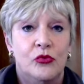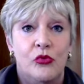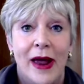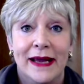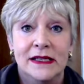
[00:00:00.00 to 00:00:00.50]

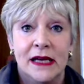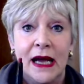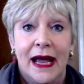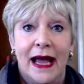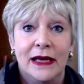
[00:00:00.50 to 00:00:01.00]
red
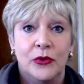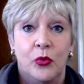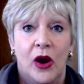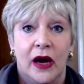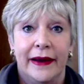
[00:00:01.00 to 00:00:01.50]
and
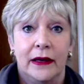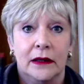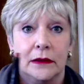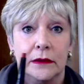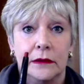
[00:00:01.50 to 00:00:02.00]
wine.